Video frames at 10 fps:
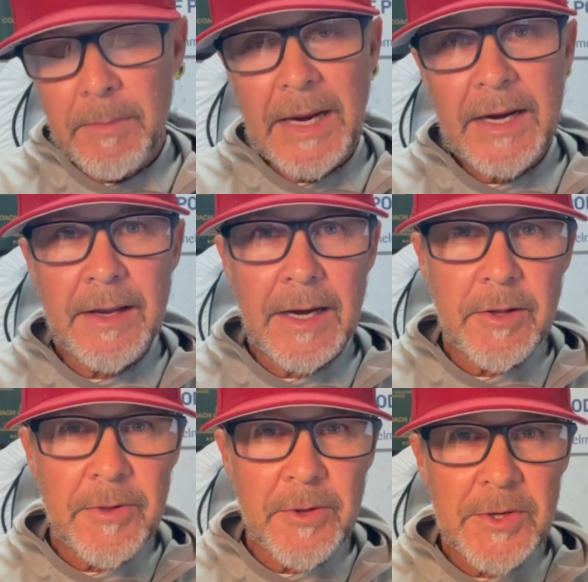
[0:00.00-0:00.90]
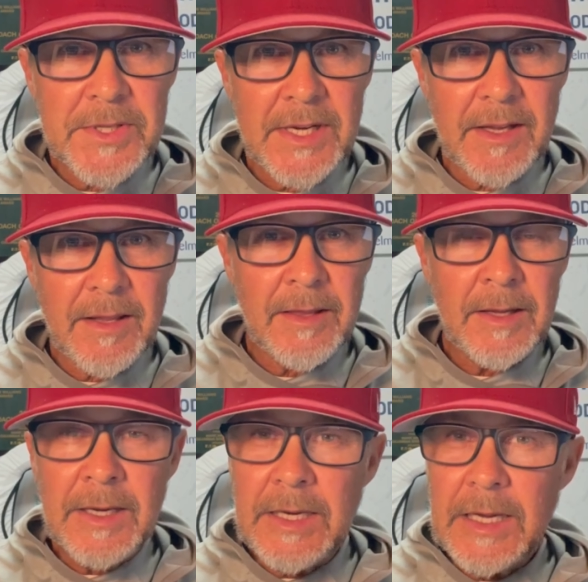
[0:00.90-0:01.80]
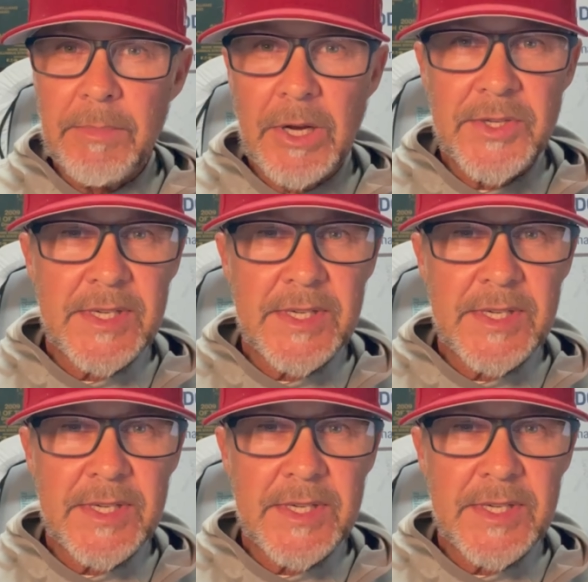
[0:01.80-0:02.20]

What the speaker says: back 9, the 13th, he blows